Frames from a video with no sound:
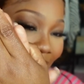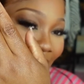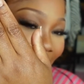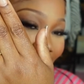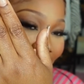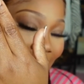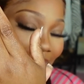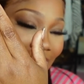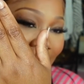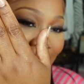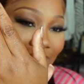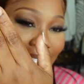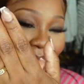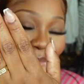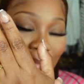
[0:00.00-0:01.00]
can get
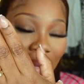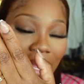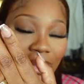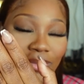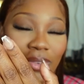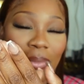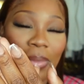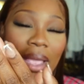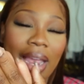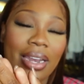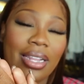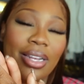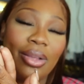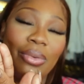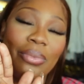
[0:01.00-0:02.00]
this ring from
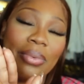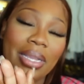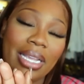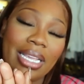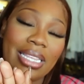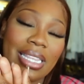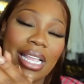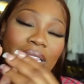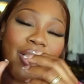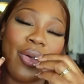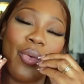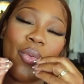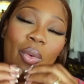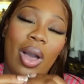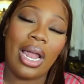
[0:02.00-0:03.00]
Ana Luisa and the
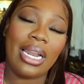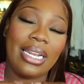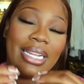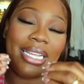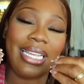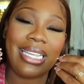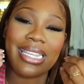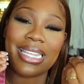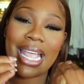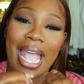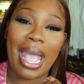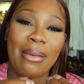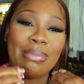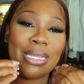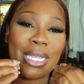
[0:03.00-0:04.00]
quality is
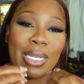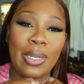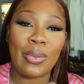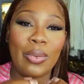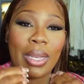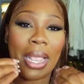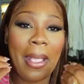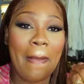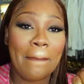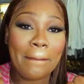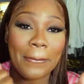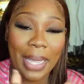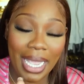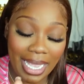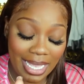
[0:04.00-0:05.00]
absolutely
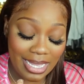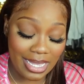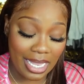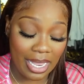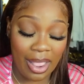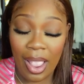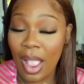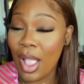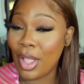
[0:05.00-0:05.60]
amazing.